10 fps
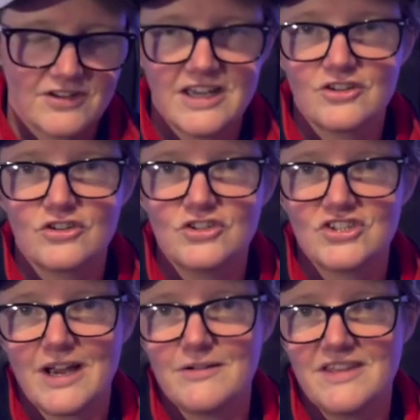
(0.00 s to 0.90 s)
I had a good
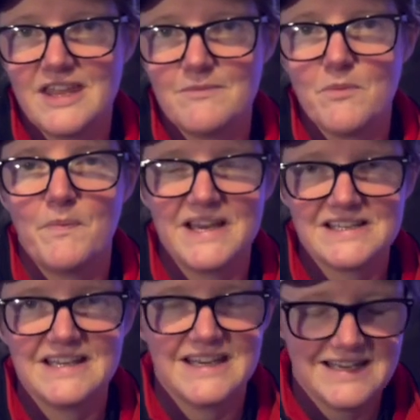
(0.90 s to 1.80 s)
chat with him, and
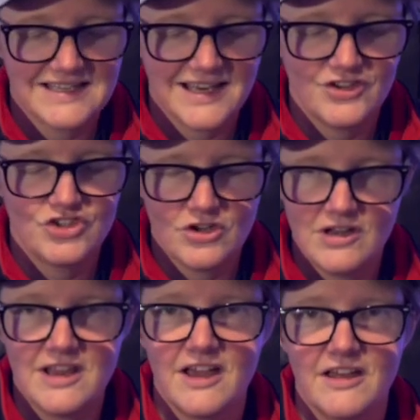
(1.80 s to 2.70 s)
basically he said,
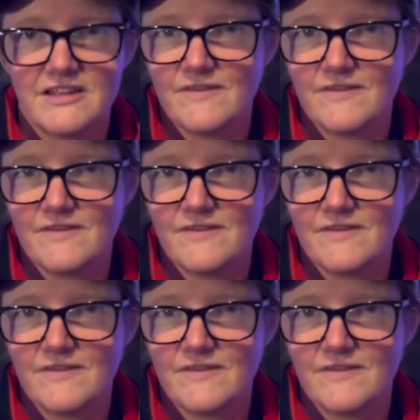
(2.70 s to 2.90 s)
Julia,